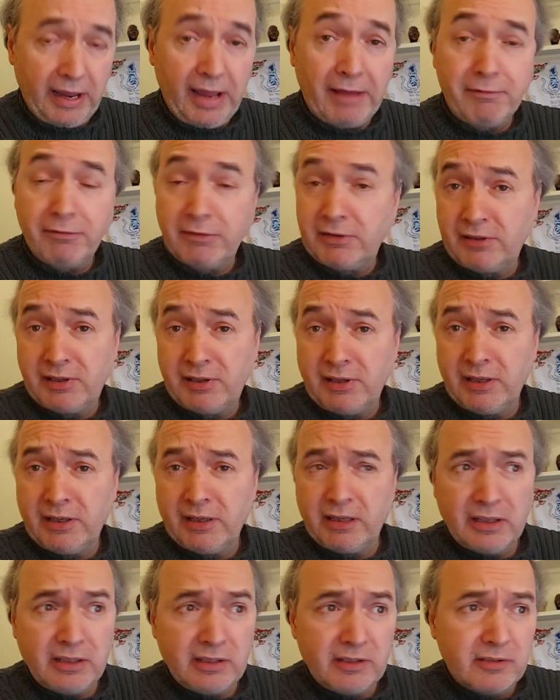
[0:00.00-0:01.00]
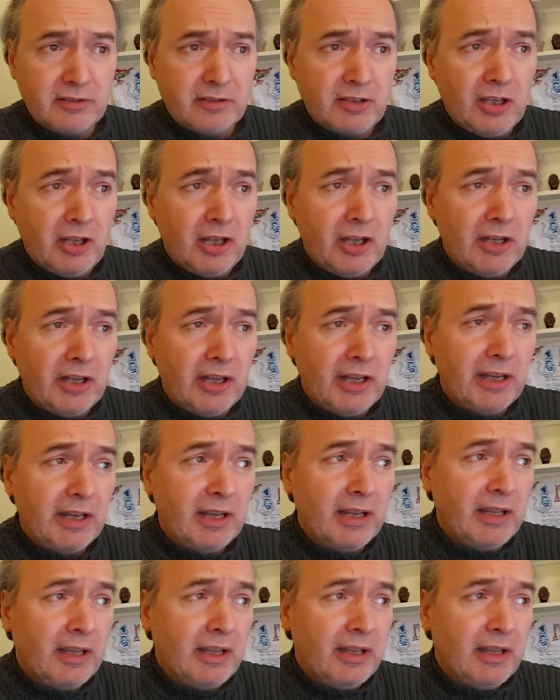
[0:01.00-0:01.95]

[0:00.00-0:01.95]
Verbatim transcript: Everything is turning,